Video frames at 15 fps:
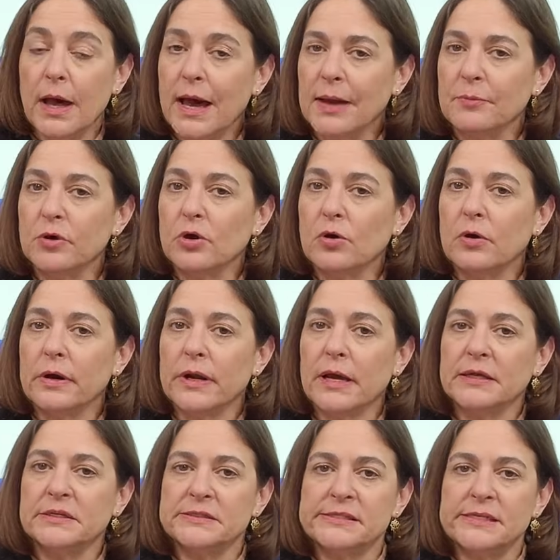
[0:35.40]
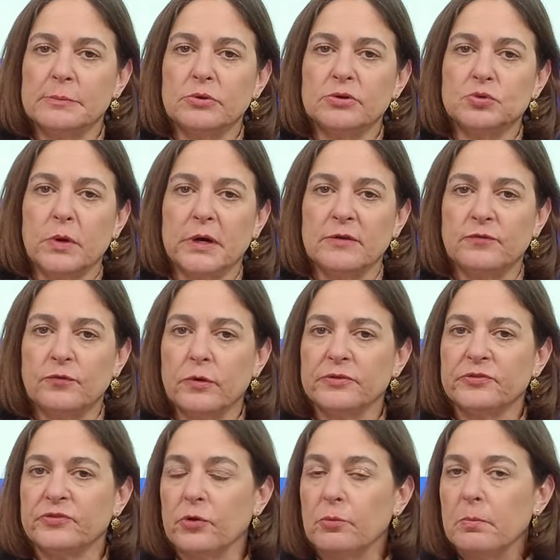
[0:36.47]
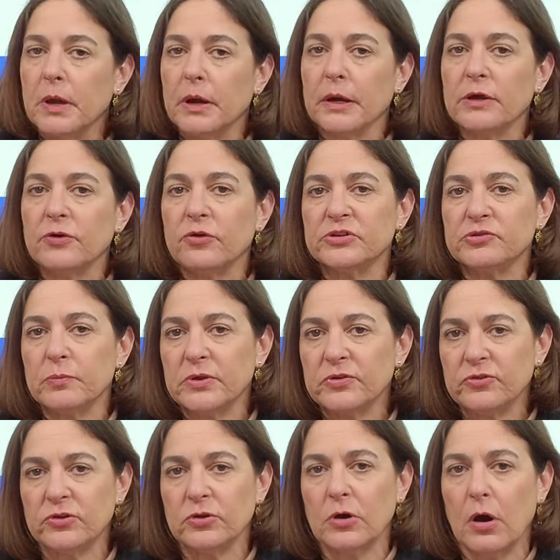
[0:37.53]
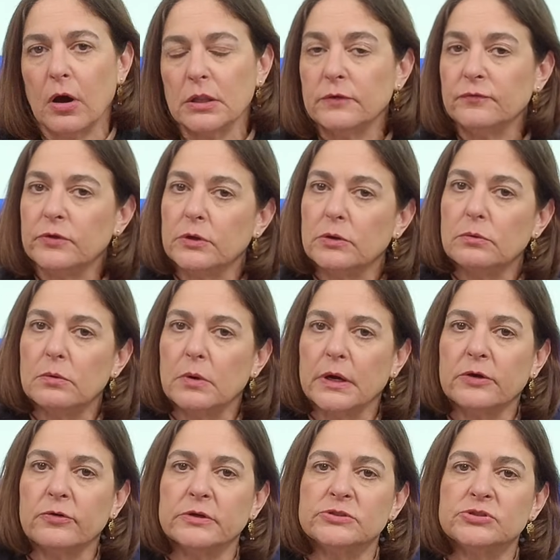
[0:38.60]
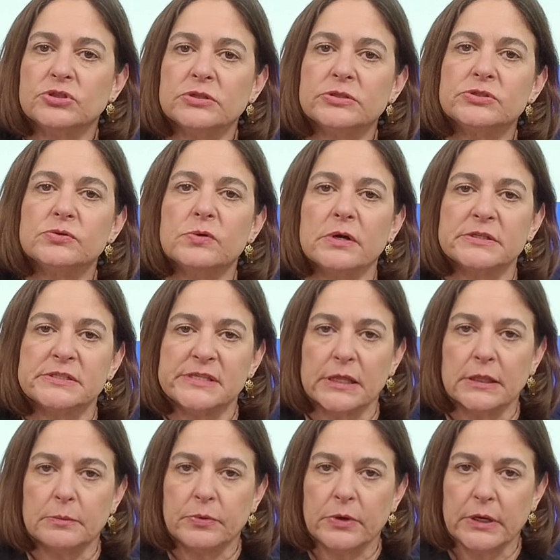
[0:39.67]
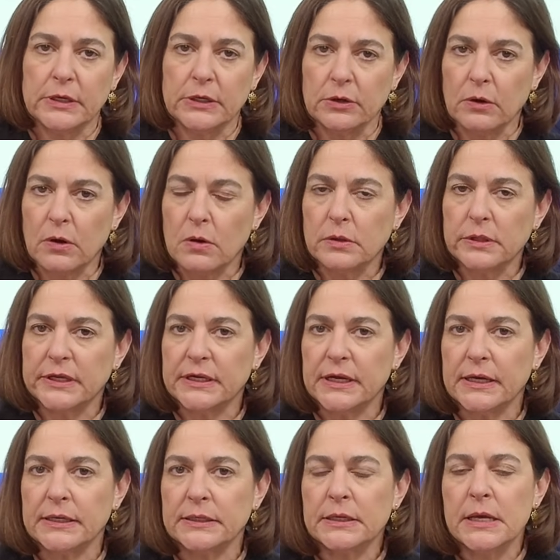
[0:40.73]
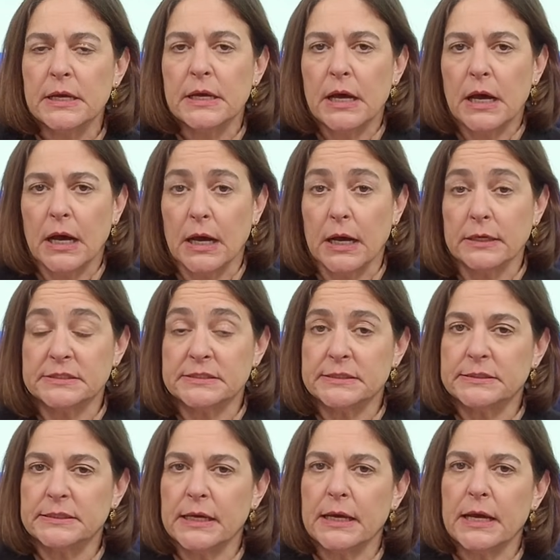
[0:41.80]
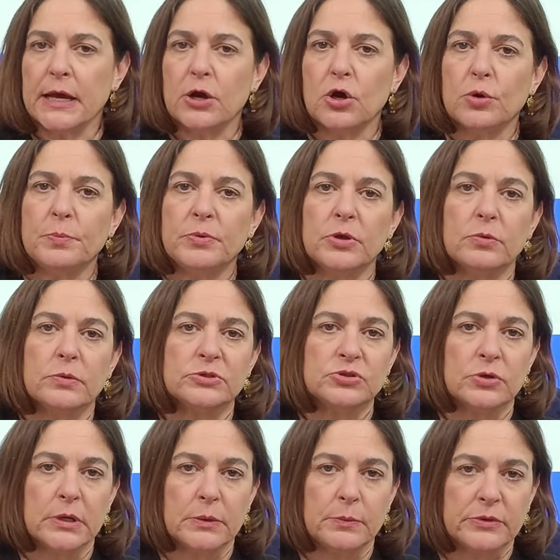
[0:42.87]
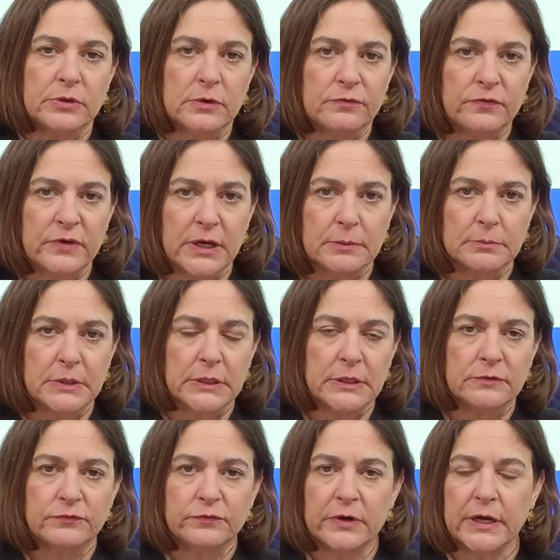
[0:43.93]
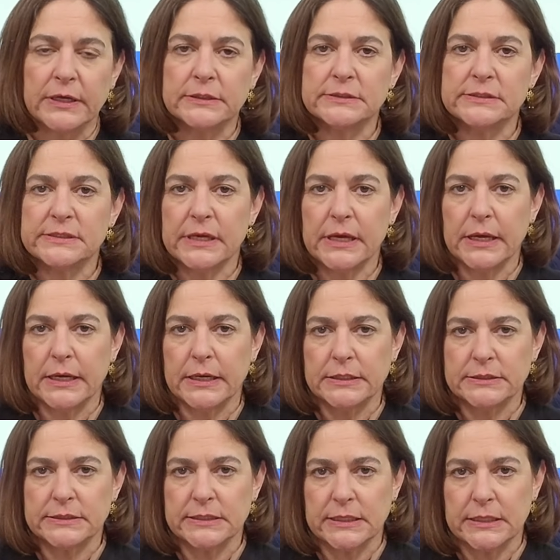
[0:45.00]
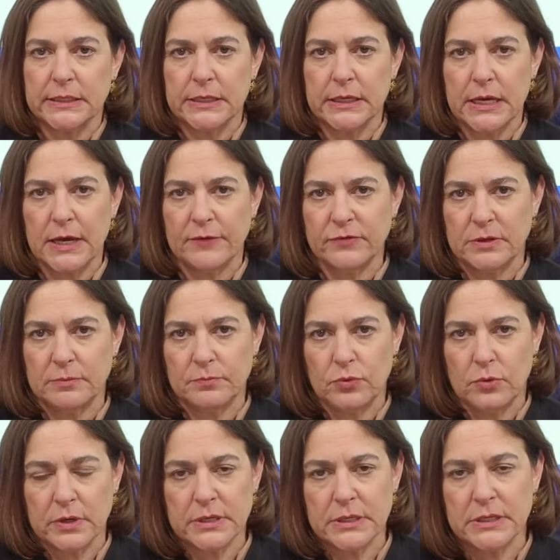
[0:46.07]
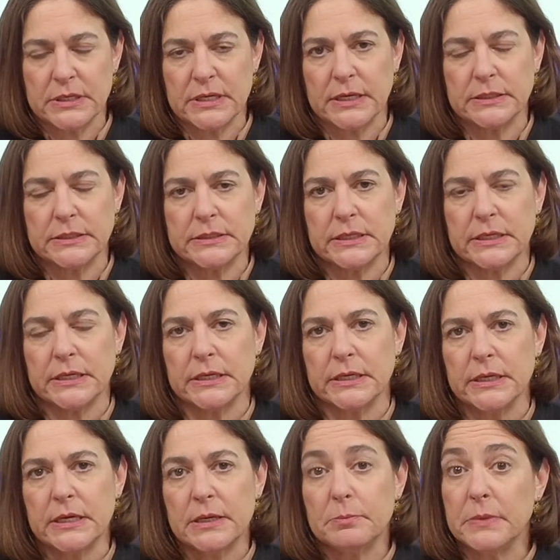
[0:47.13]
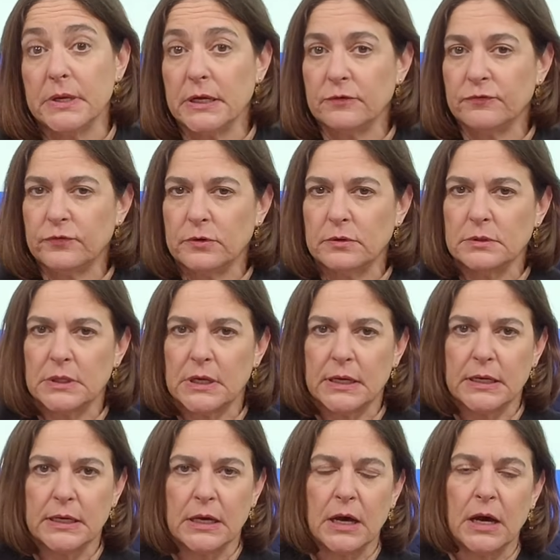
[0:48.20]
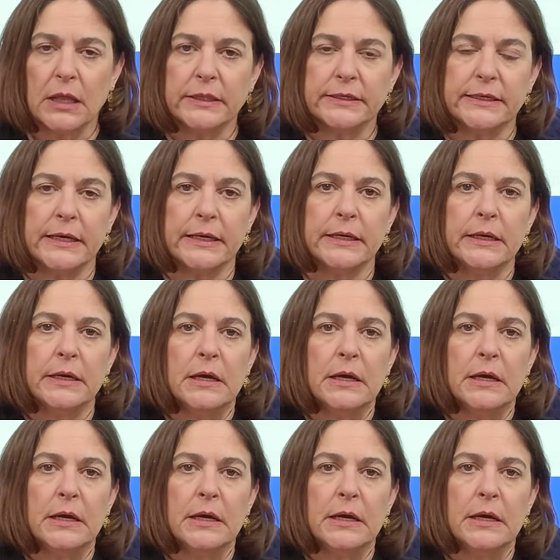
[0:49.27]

I'm recording on December 24th, so Merry Christmas to all of you who are Christians who are celebrating your holy day today. I hope you enjoy it with your family and friends and have an important and meaningful holiday.